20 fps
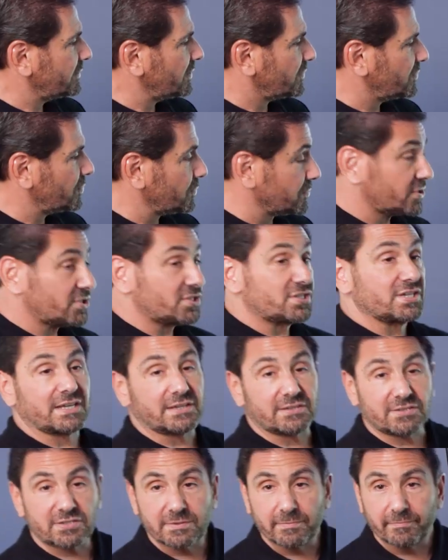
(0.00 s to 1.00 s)
to
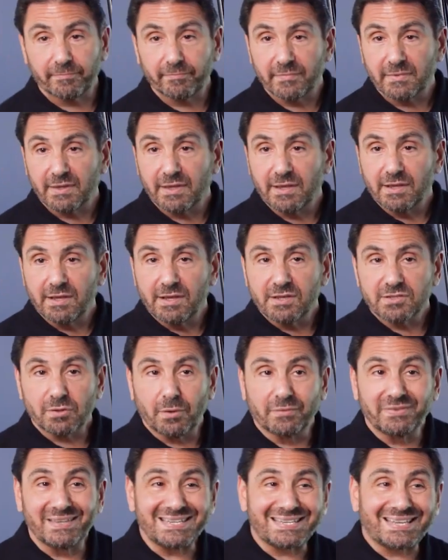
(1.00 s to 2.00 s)
6. So
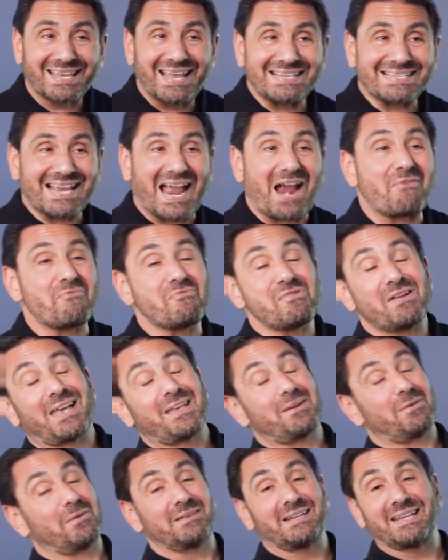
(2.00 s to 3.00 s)
in this case, I really
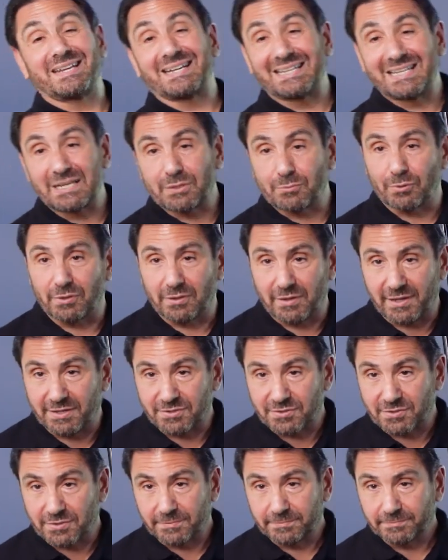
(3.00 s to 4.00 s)
don't need an
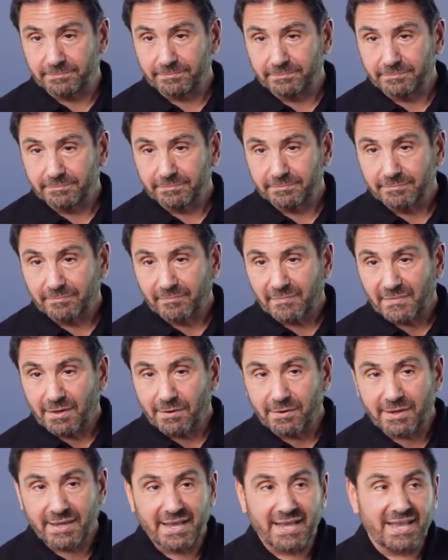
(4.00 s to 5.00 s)
equalizer.
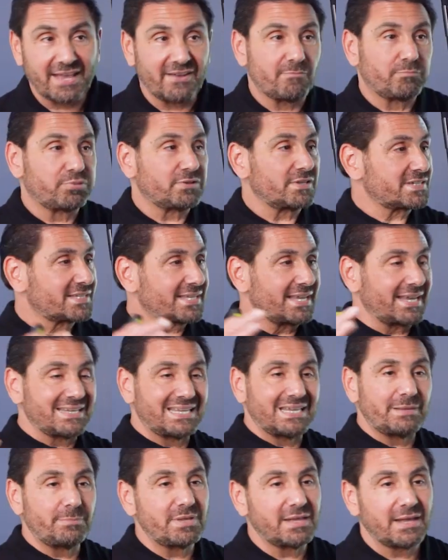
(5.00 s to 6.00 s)
Okay, I have plus 10
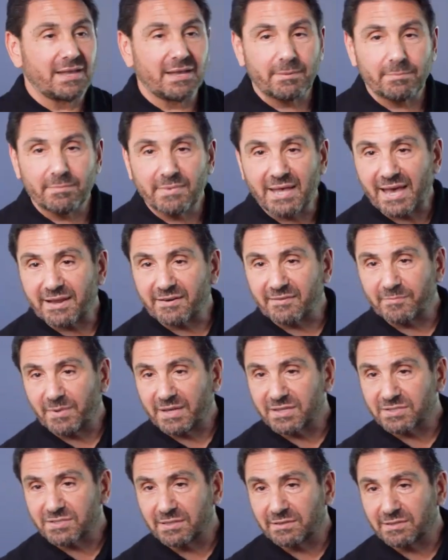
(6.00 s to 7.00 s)
dBm out of my
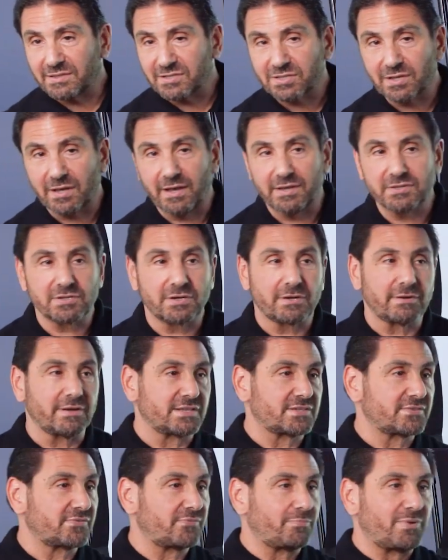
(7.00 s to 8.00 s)
synthesizer.
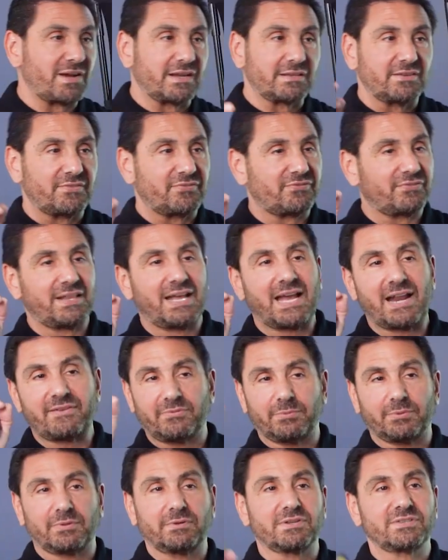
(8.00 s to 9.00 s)
It's fairly flat
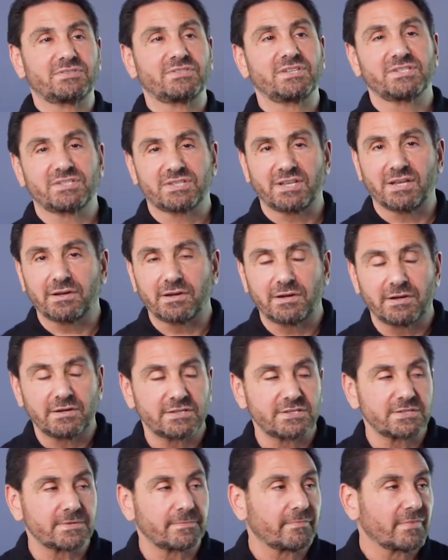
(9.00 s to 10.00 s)
from 2 to 6
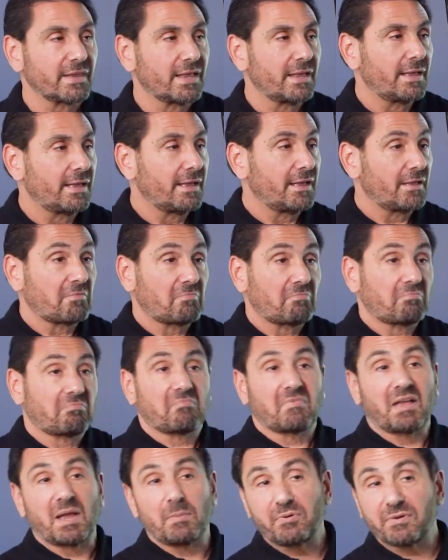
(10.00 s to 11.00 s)
gigahertz.
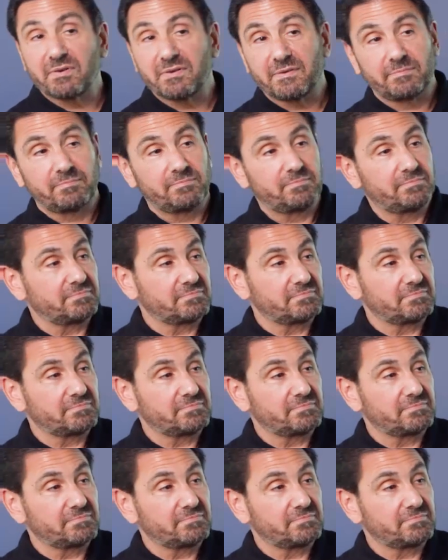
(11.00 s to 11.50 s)
I put a